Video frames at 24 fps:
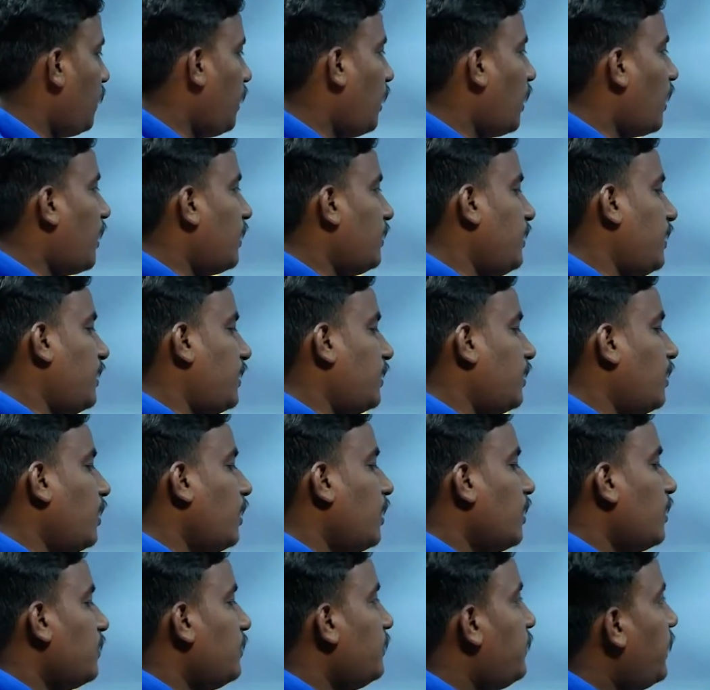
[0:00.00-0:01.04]
are there.
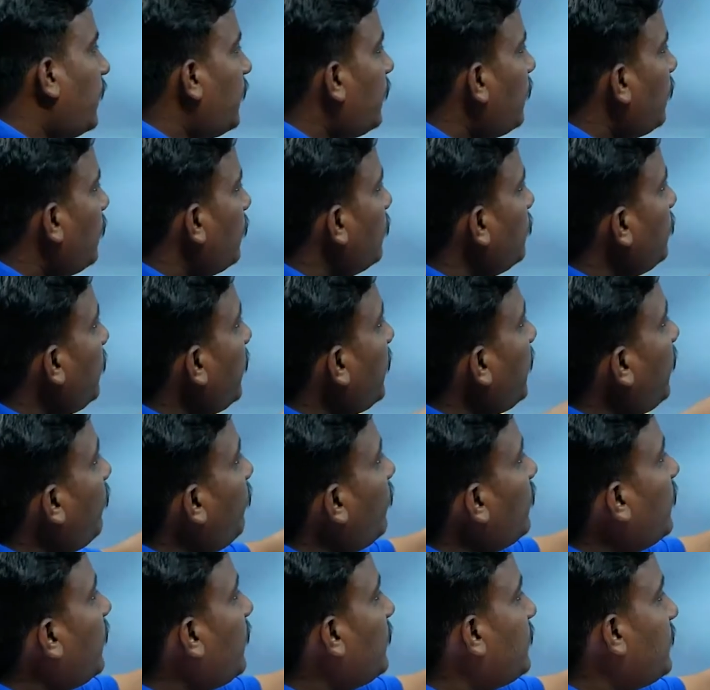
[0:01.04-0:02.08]
Then they
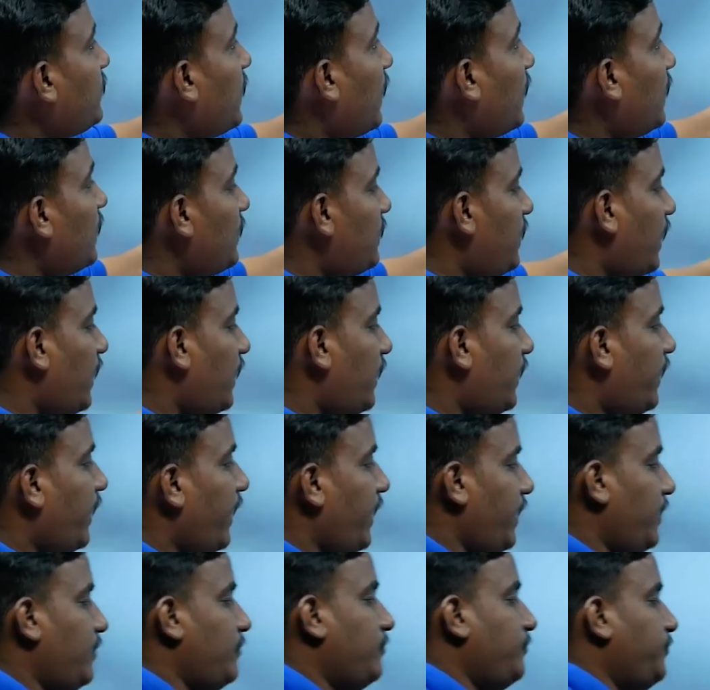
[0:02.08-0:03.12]
given the steady state
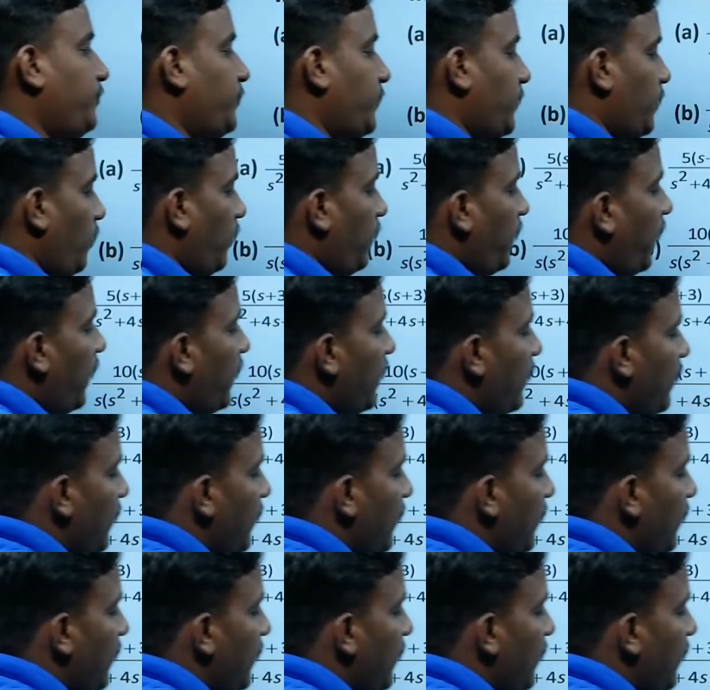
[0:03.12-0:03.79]
gain. Okay,